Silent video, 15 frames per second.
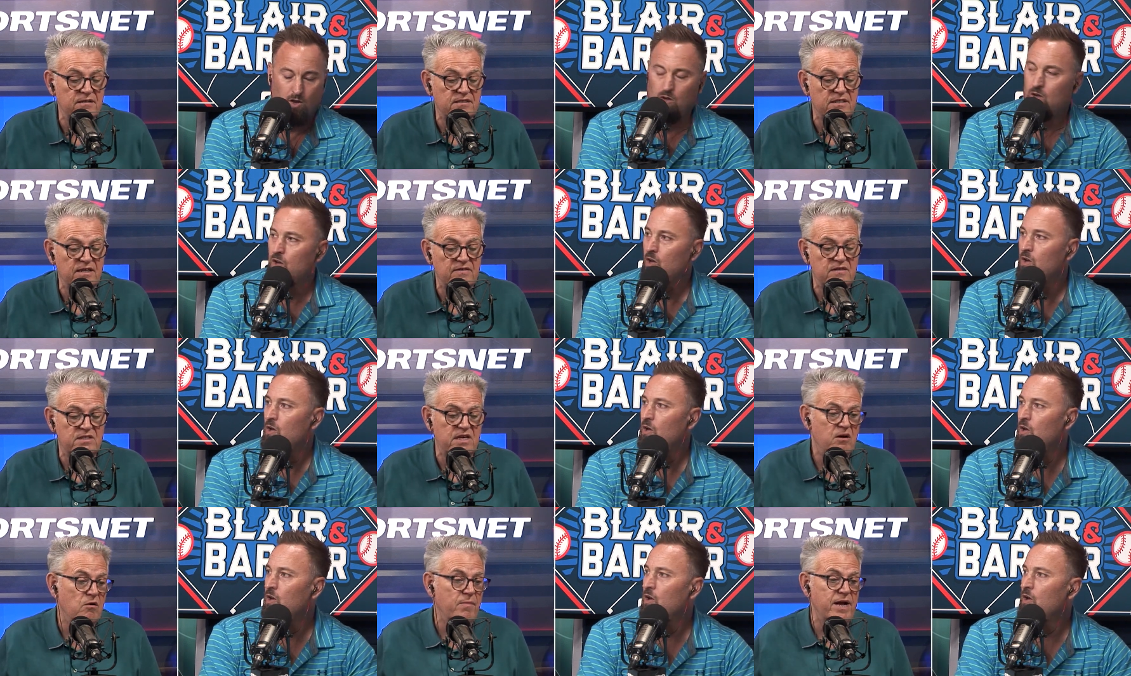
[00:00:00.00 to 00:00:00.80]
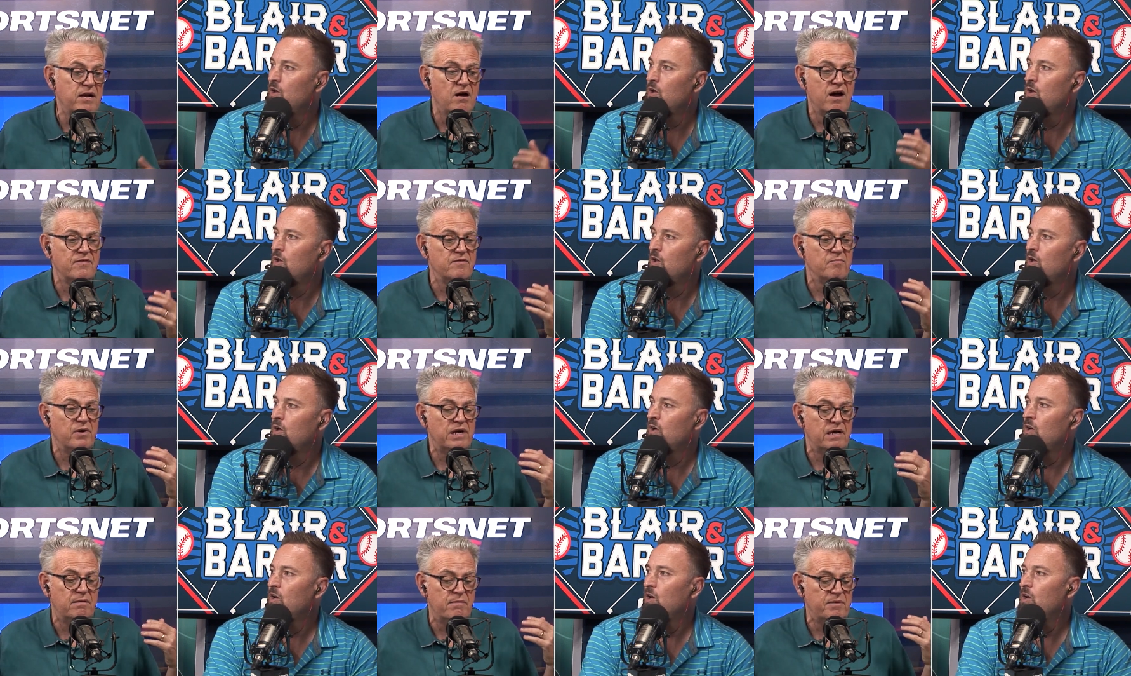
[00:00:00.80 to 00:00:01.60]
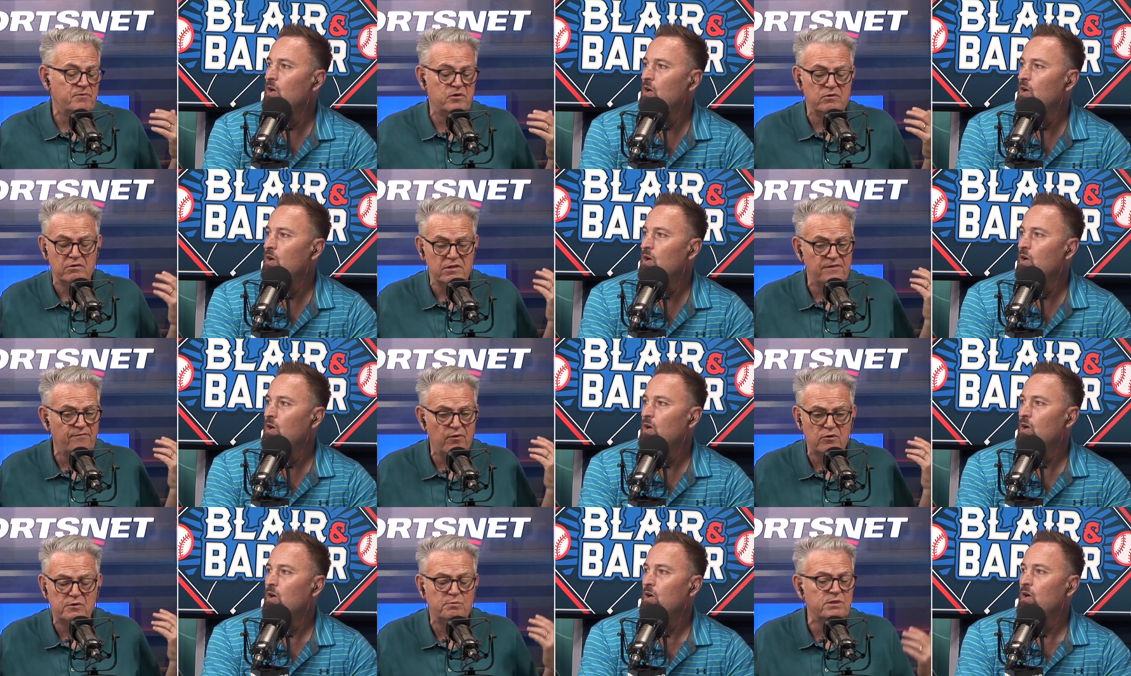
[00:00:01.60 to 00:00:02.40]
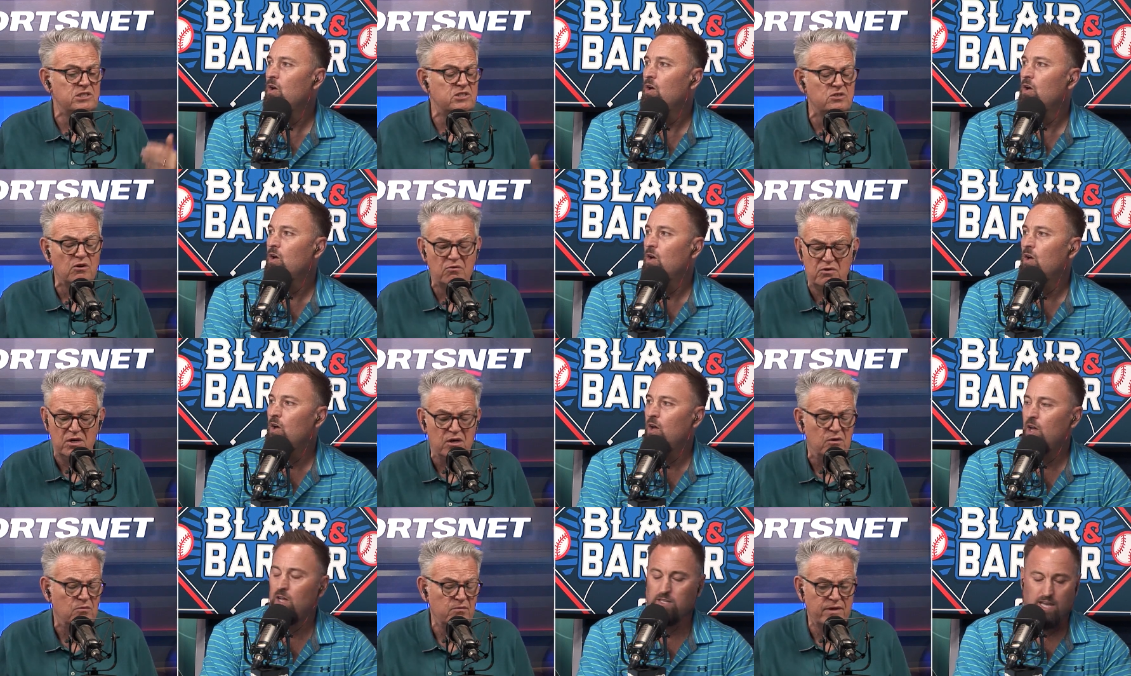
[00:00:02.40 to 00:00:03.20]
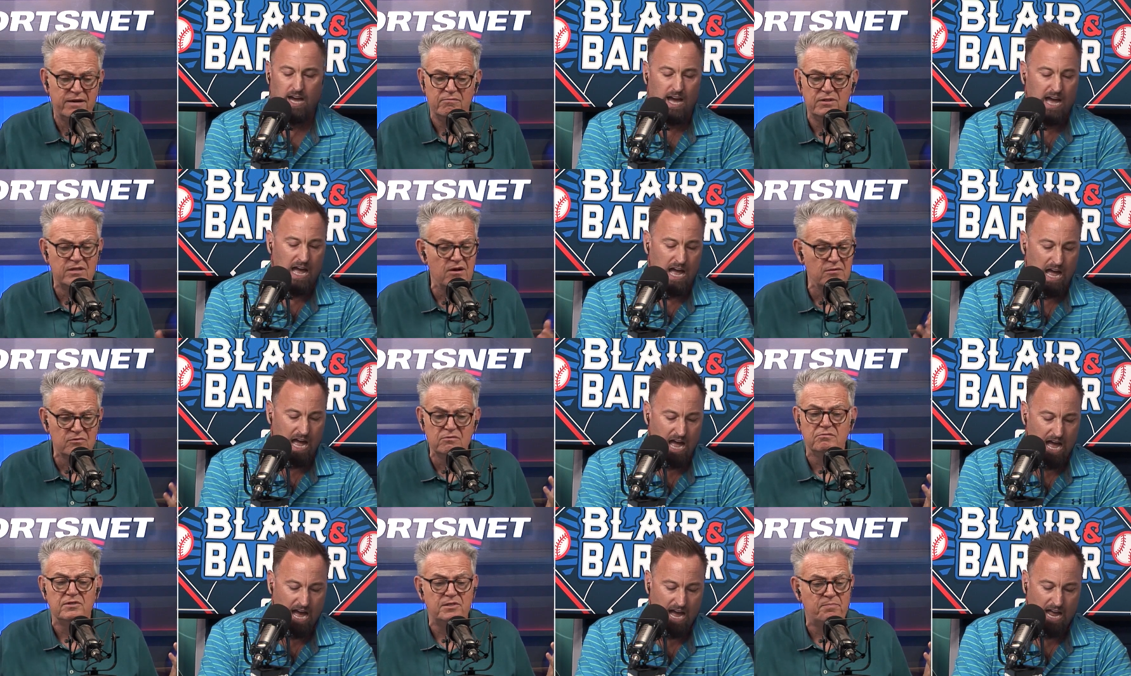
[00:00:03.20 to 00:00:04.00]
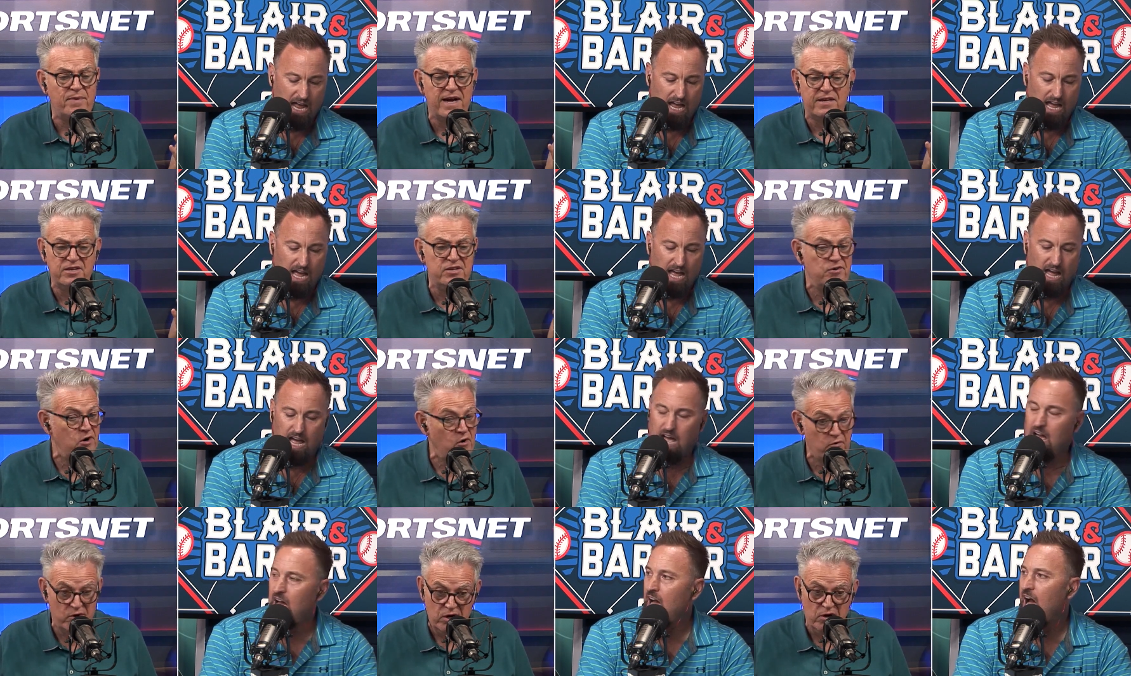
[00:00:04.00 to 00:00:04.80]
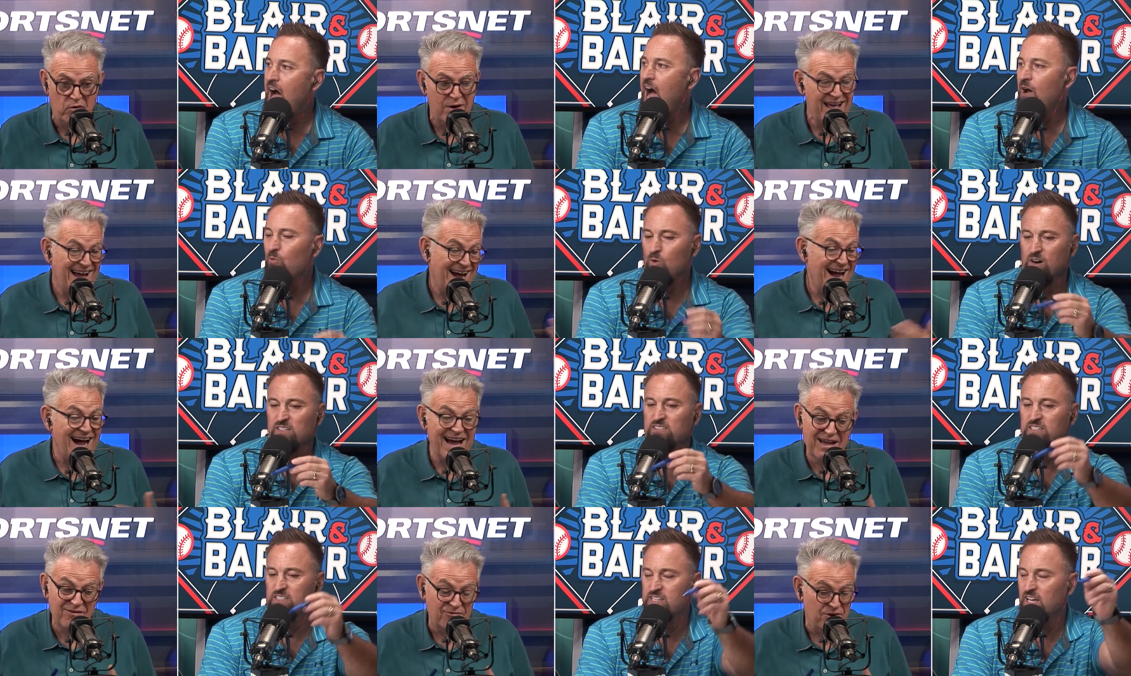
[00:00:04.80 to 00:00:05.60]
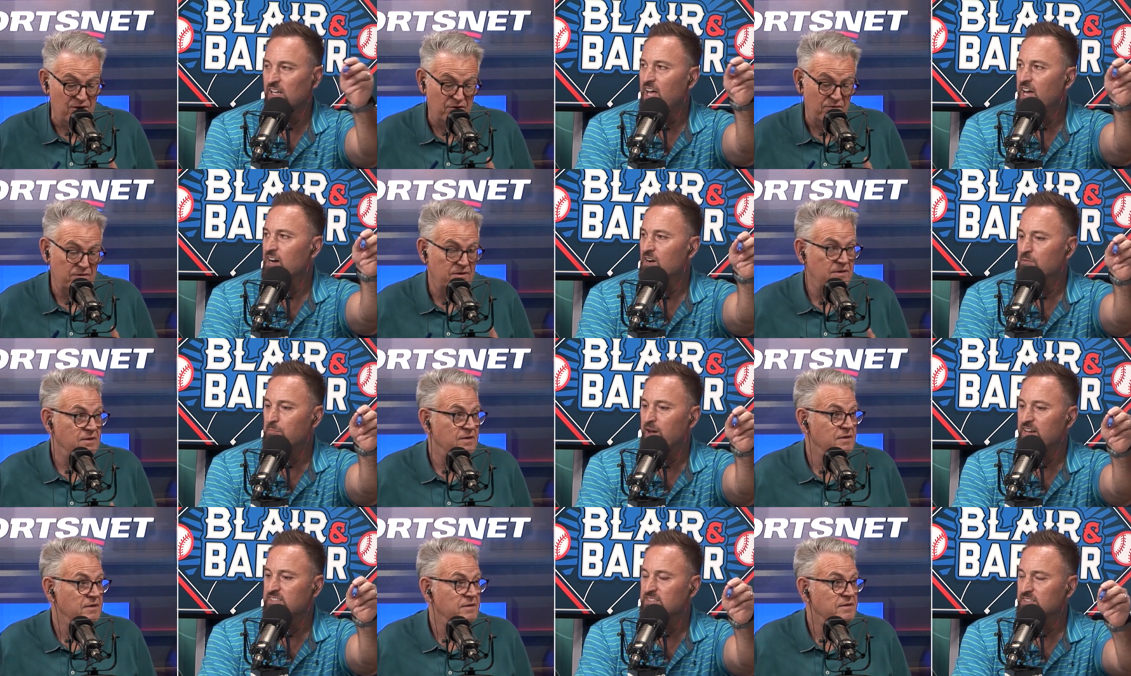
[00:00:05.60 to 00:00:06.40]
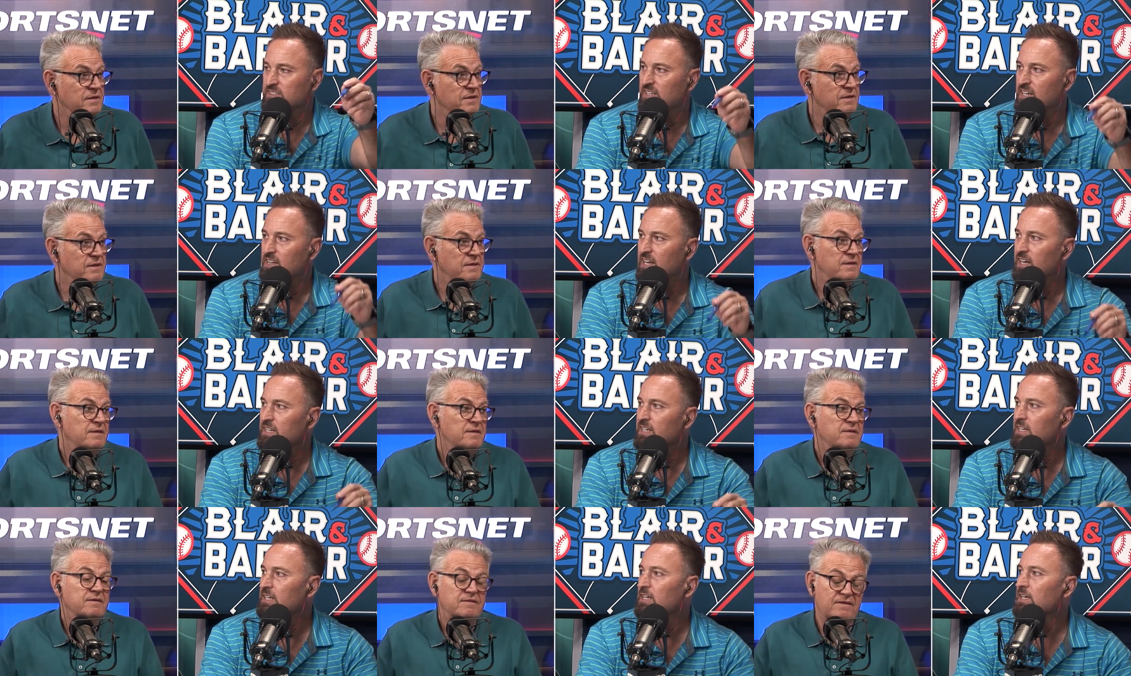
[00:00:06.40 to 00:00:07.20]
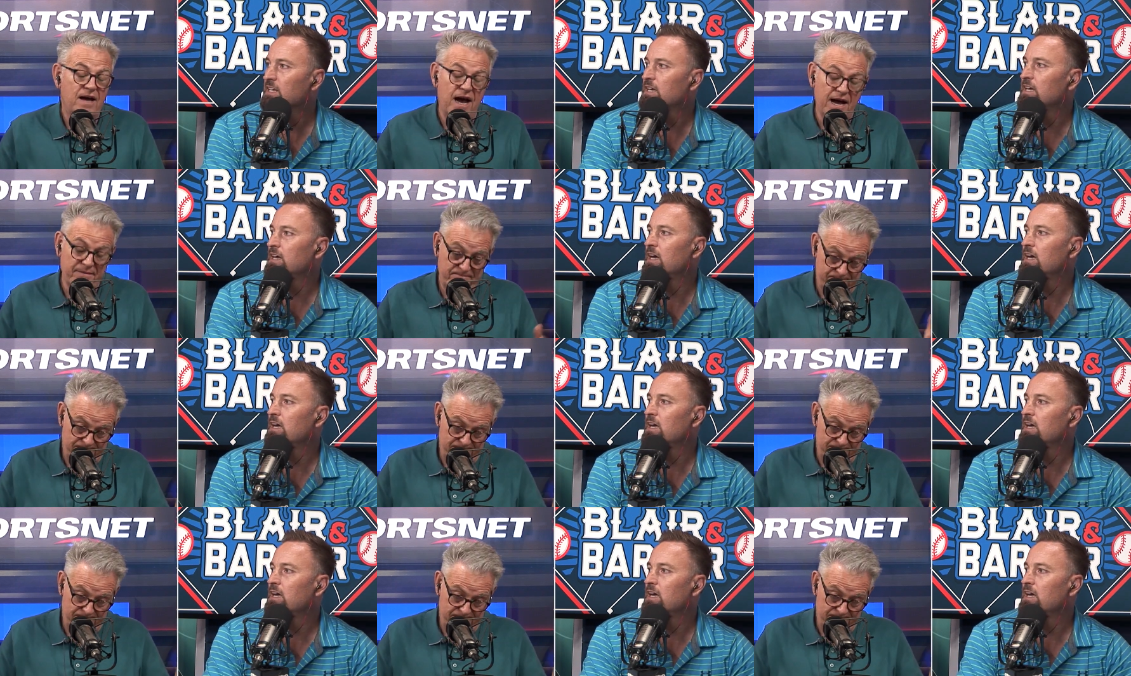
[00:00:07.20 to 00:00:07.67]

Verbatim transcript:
Speaker 1: said this. Say, "Oh my God, they're bringing him up too early, folks." We just don't know. Yeah. Like, with all due respect, you don't know. I was until know. I
Speaker 2: heard Bassitt say that.
Speaker 1: I